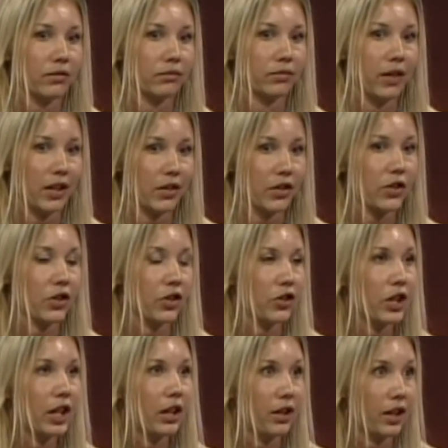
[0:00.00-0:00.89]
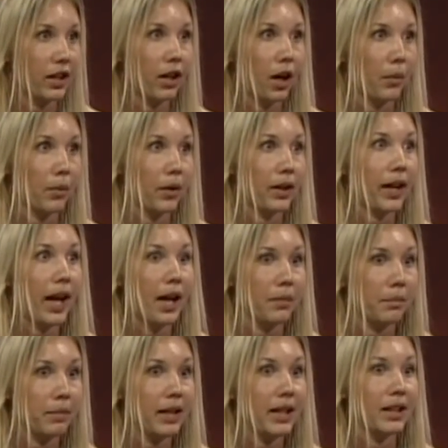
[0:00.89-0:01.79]
registered charity number
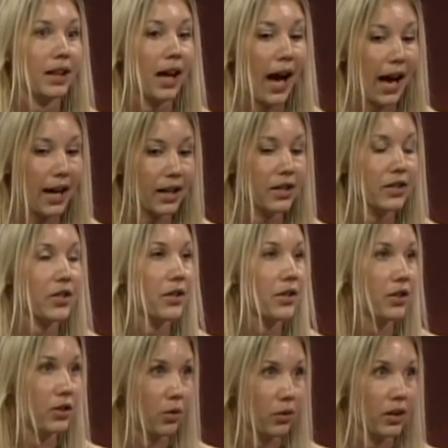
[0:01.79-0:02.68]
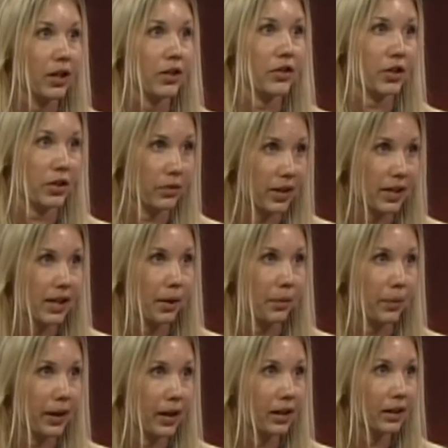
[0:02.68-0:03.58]
can be added to the donation
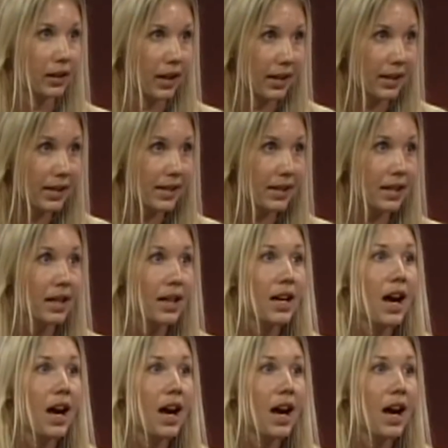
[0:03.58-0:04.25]
recipient list.